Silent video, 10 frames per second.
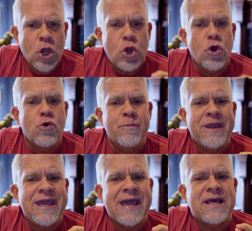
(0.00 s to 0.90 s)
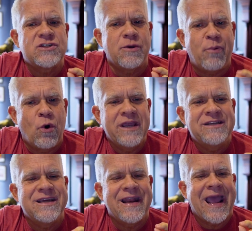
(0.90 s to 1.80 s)
whom he has
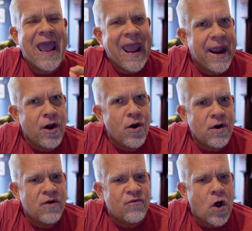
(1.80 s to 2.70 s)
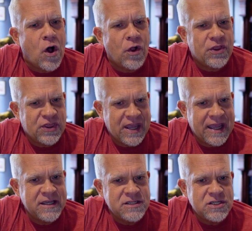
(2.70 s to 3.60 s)
appointed heir of all
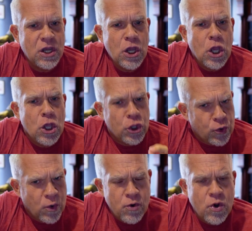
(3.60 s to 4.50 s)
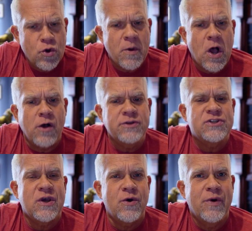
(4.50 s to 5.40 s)
things, through whom
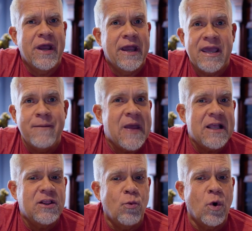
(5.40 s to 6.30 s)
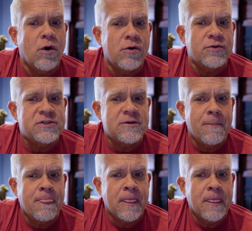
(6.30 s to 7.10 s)
also he made the worlds,